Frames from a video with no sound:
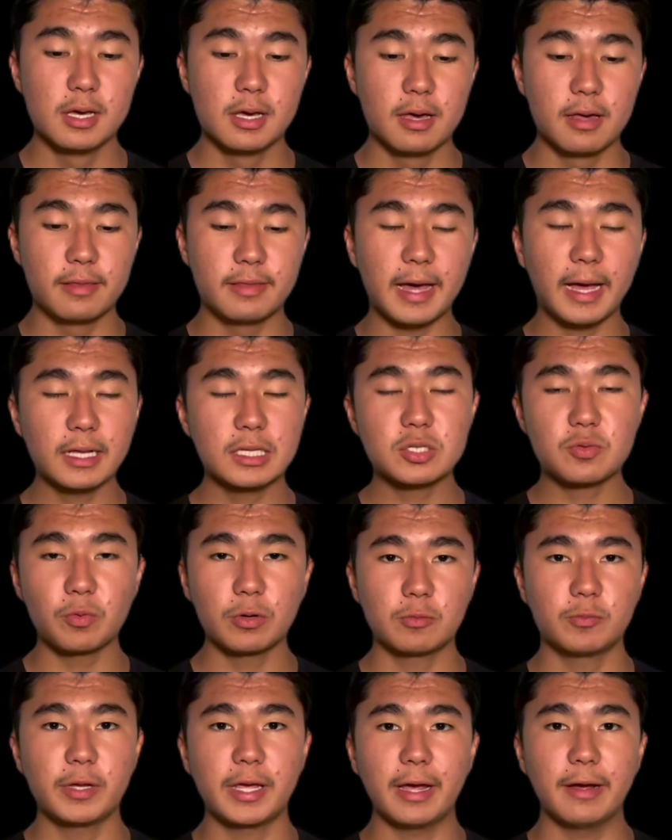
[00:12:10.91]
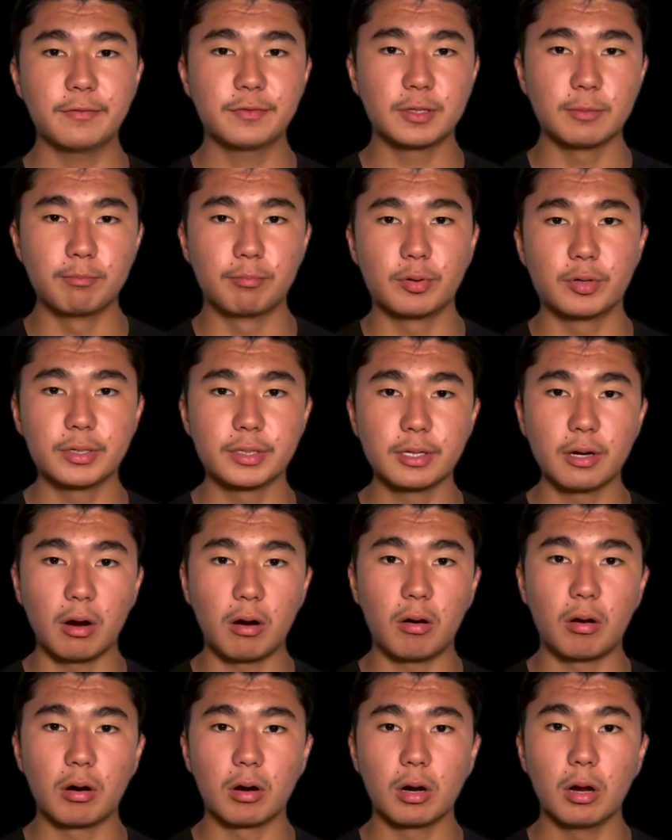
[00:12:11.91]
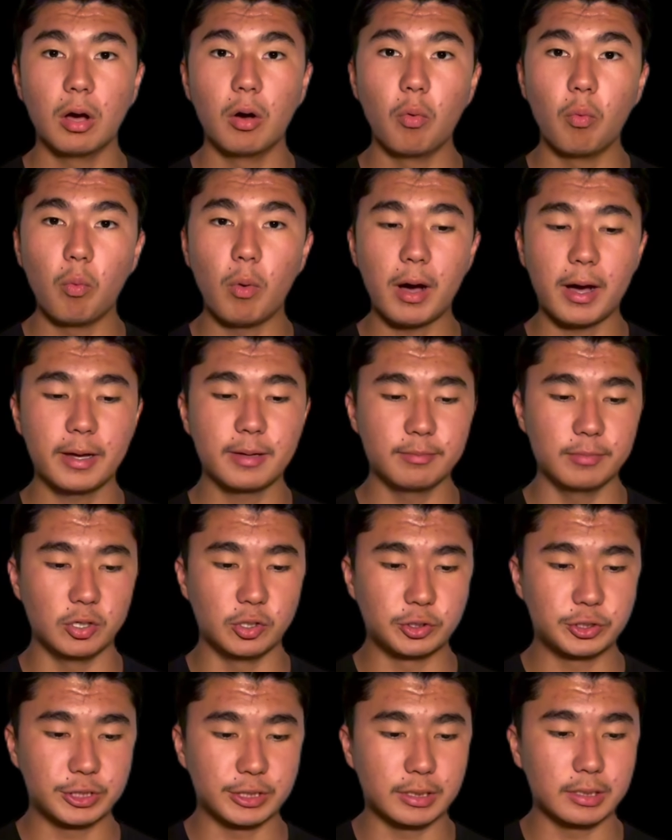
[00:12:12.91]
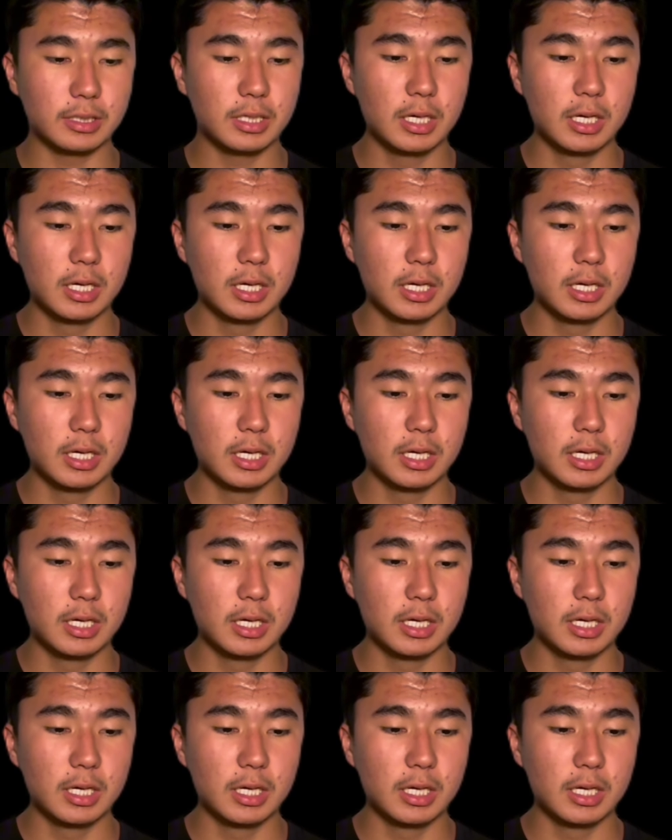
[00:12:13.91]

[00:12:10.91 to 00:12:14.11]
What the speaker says: that's when we have to bring our y motion.